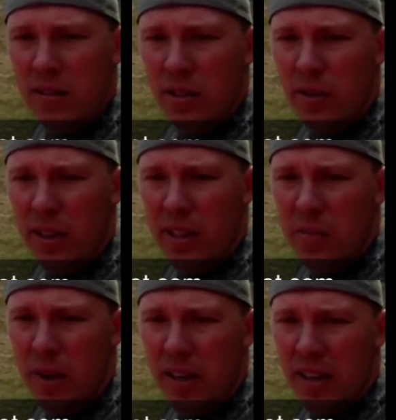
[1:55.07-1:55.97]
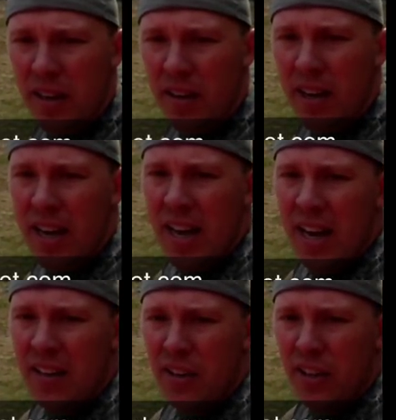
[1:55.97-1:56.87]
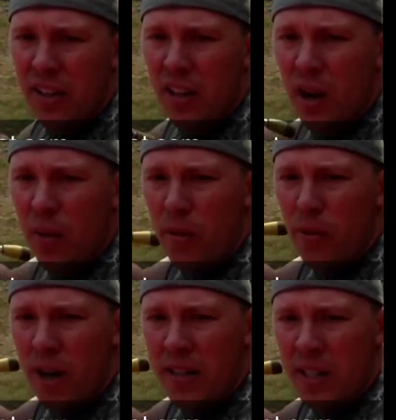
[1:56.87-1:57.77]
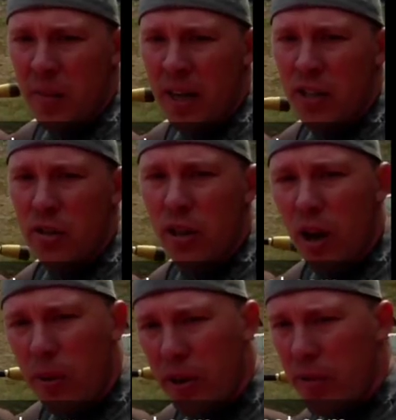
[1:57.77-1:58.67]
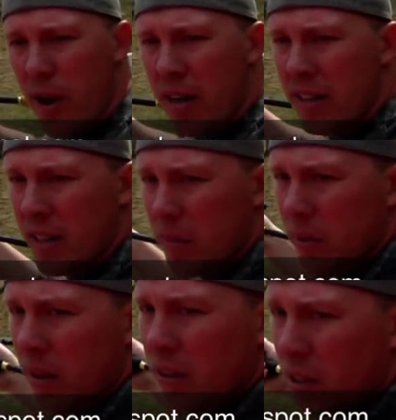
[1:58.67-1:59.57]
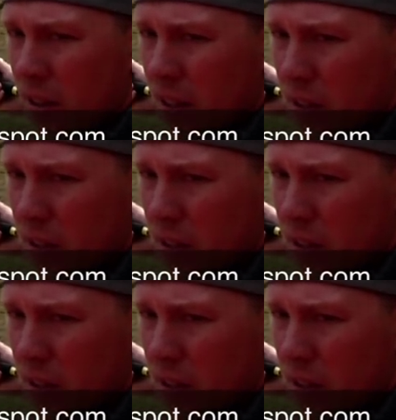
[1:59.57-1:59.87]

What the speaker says: release button here, and you're gonna lower the rod tip. As you lower your rod tip, turn it